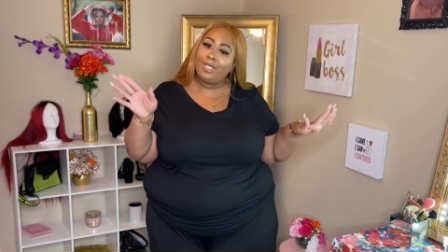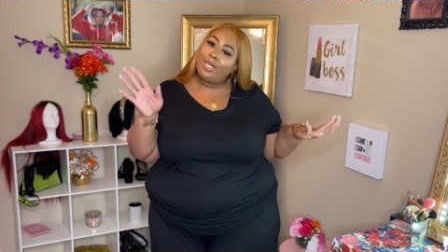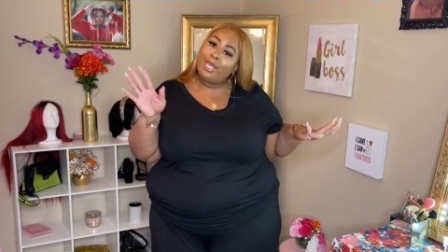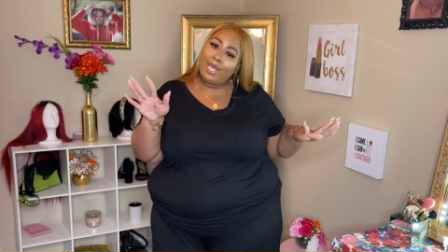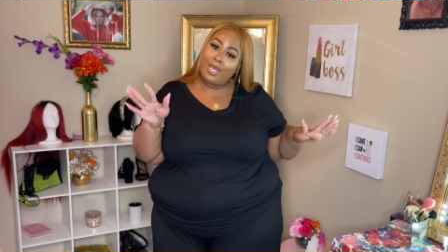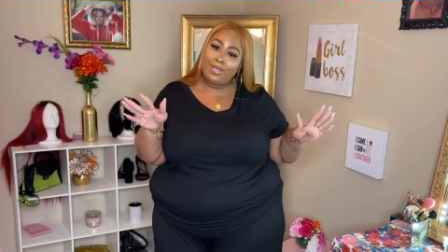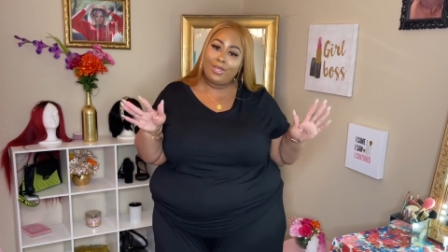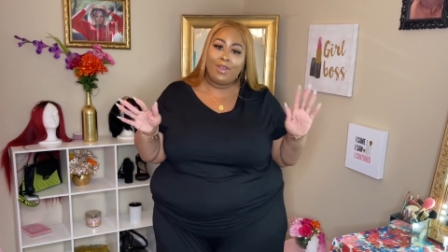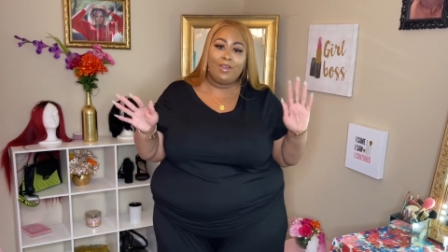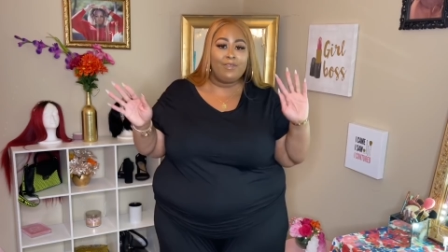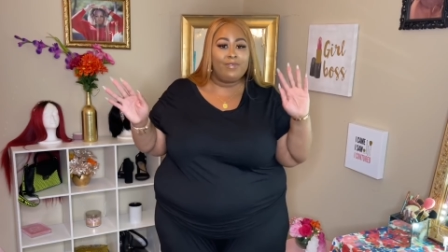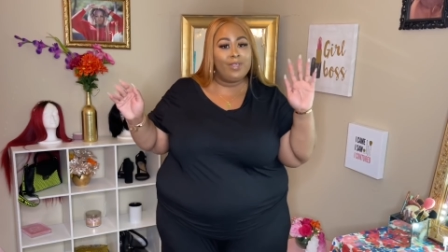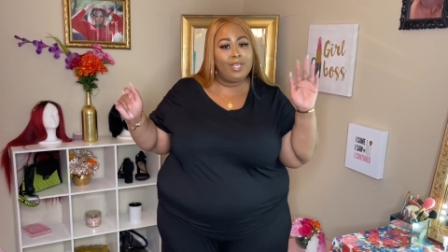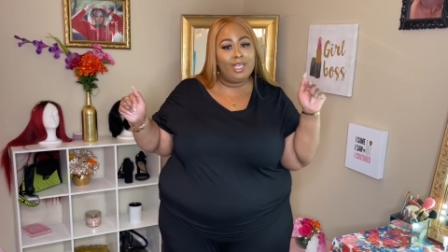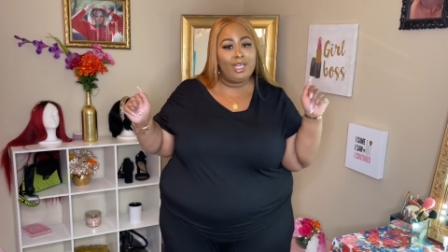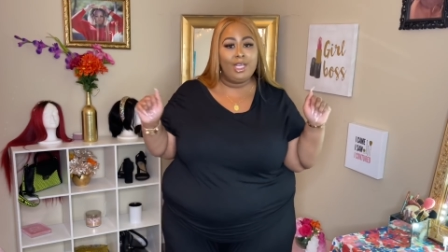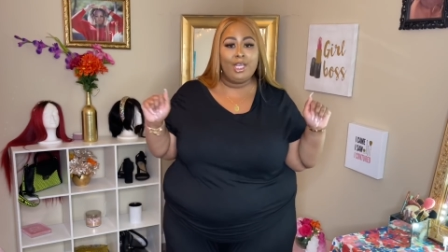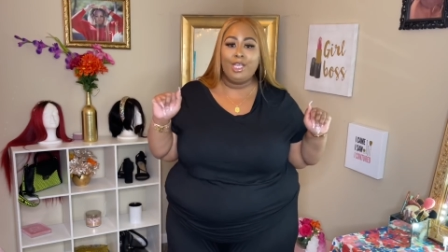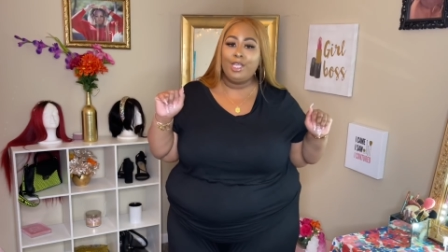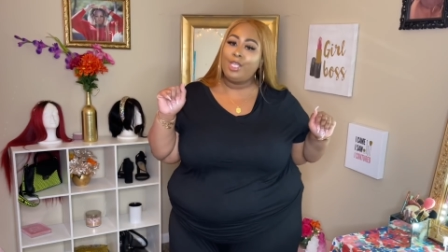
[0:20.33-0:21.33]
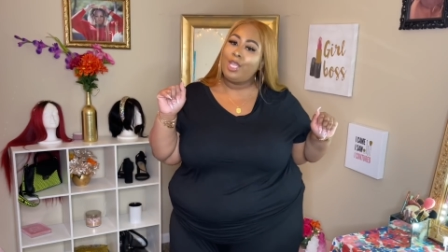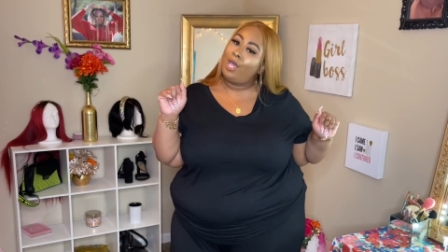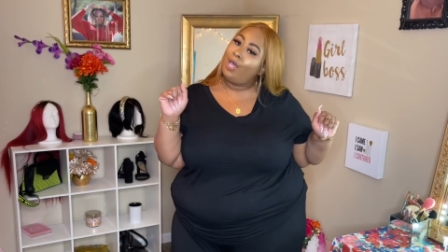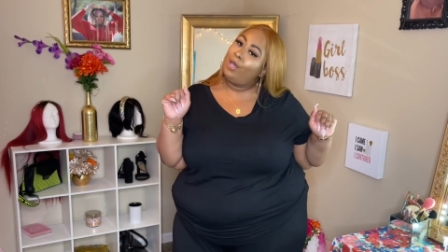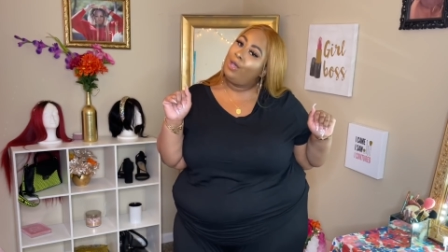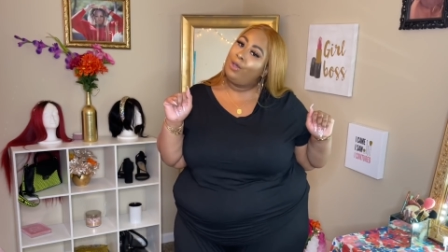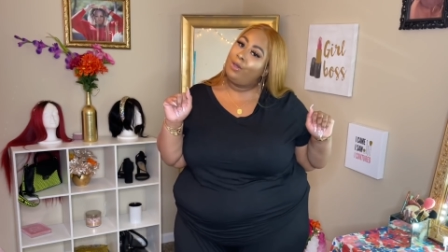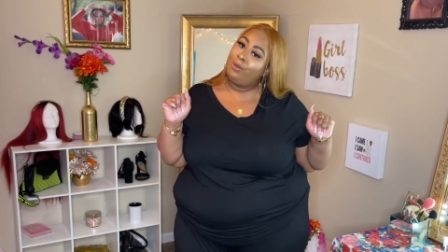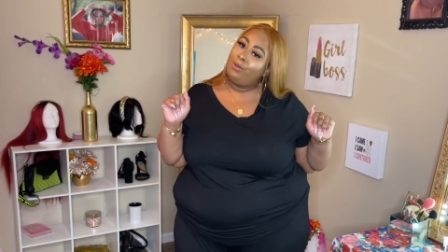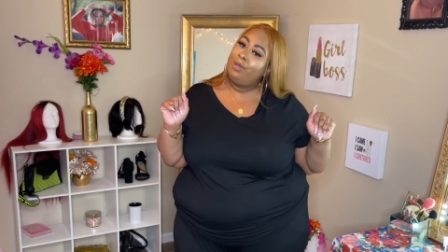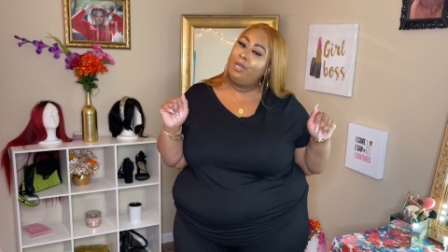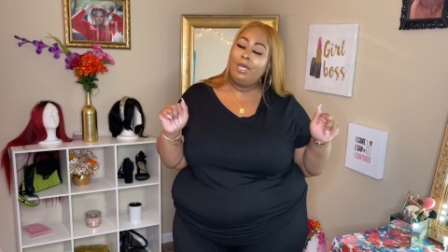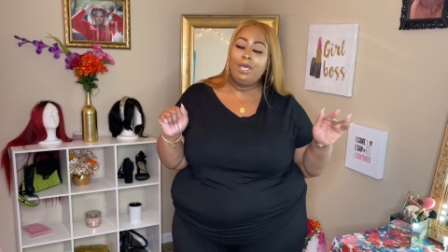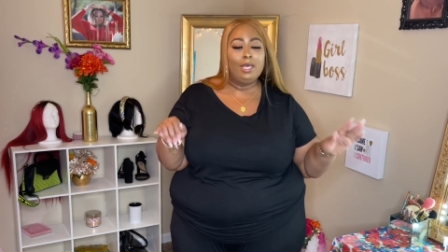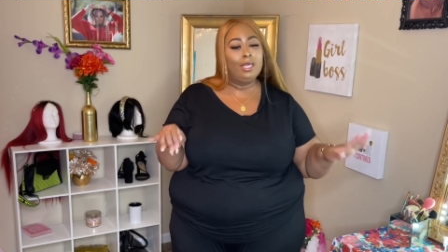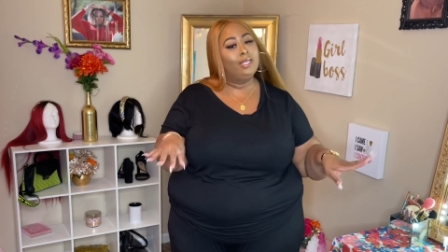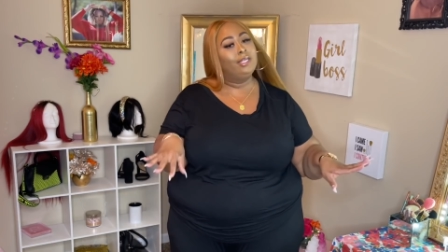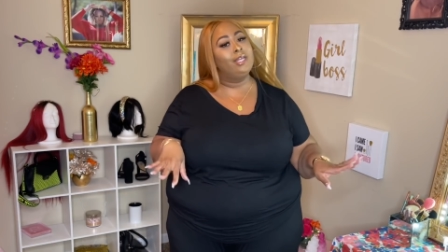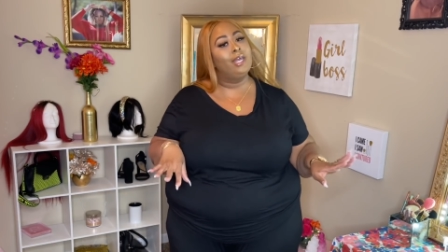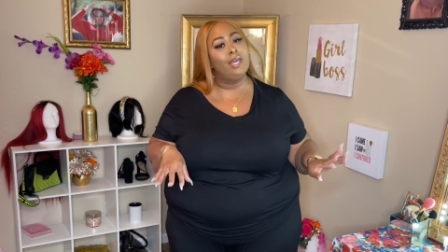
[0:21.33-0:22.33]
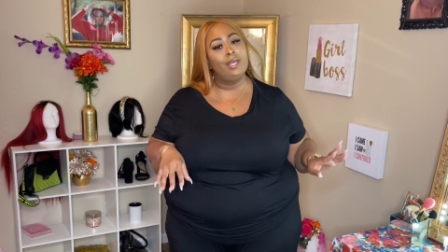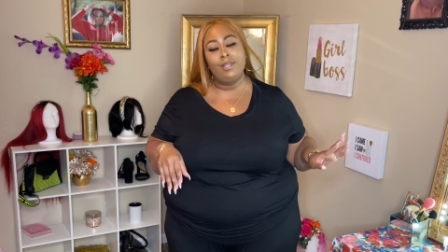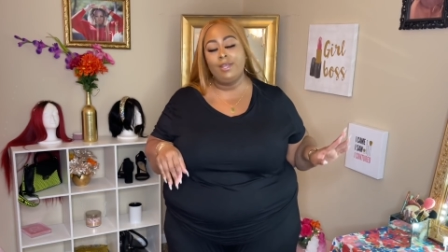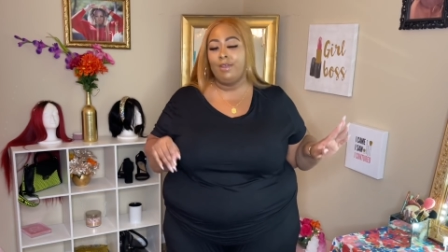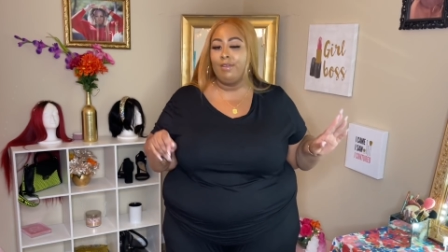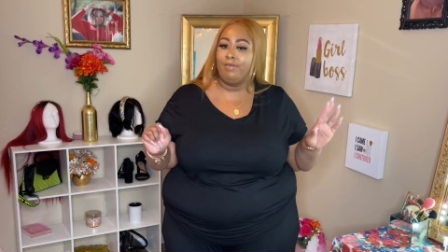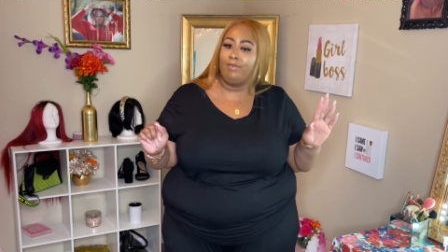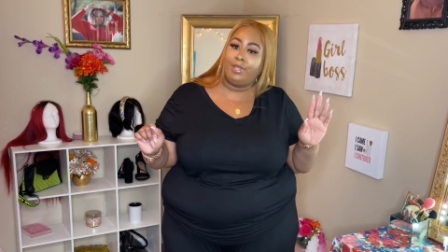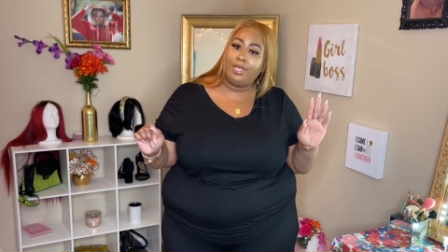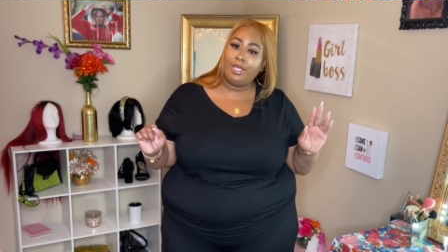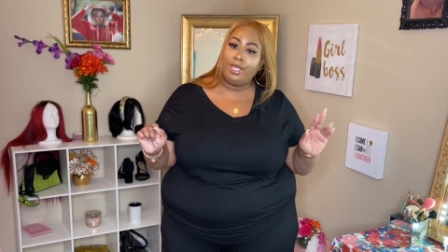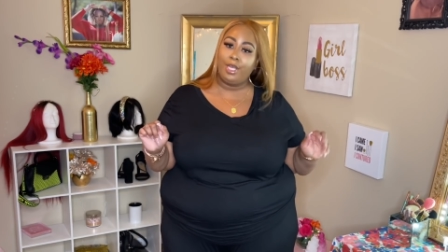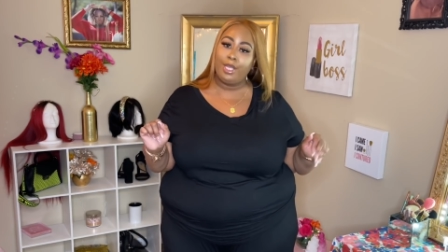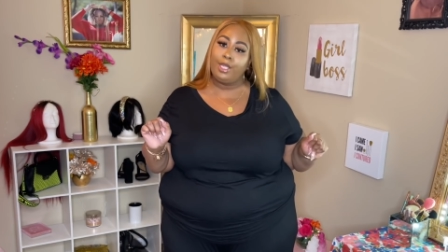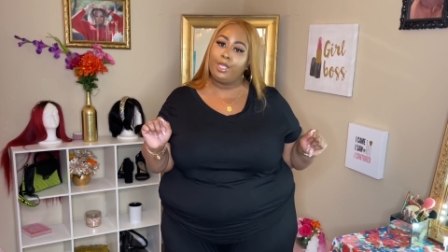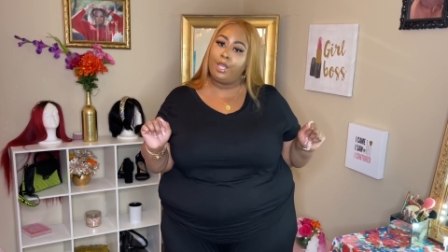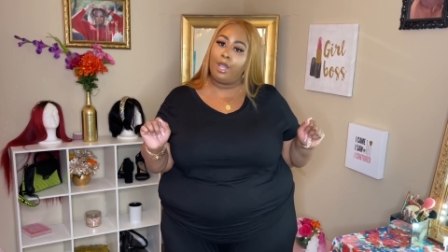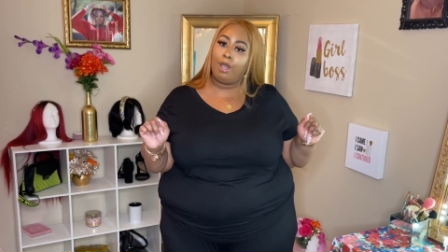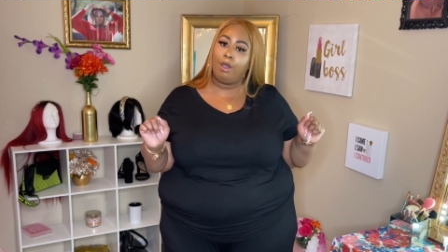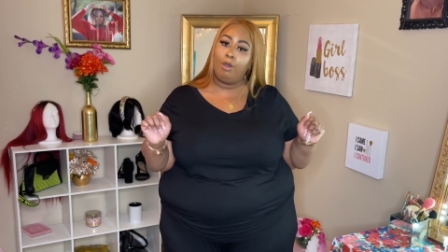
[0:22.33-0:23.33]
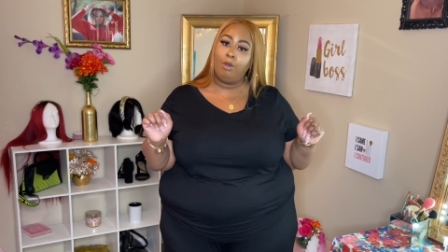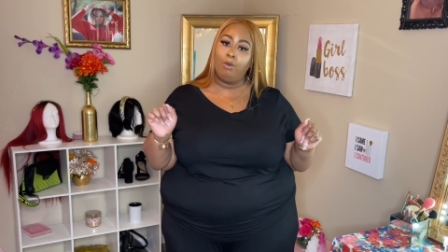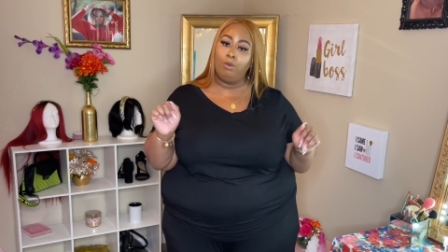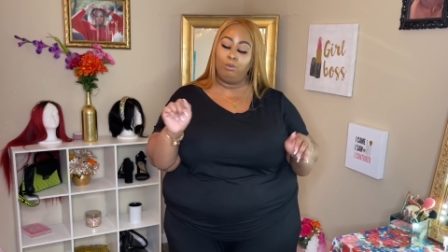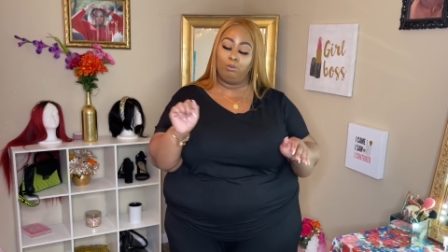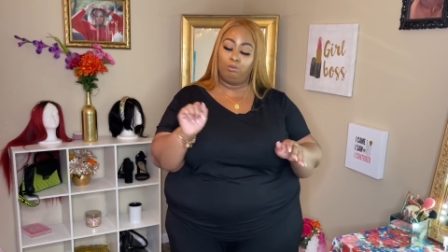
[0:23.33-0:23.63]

Another video, another video.